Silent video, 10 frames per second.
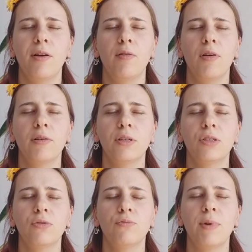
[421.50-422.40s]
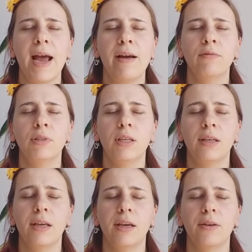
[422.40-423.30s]
longer surrounding
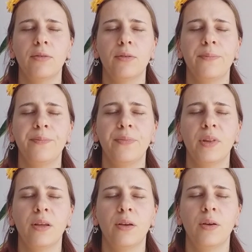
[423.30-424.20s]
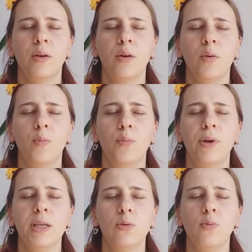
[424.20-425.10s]
you, but
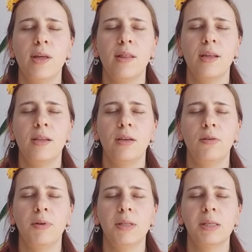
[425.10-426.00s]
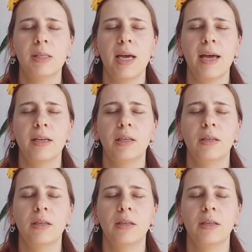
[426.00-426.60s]
it's within you instead.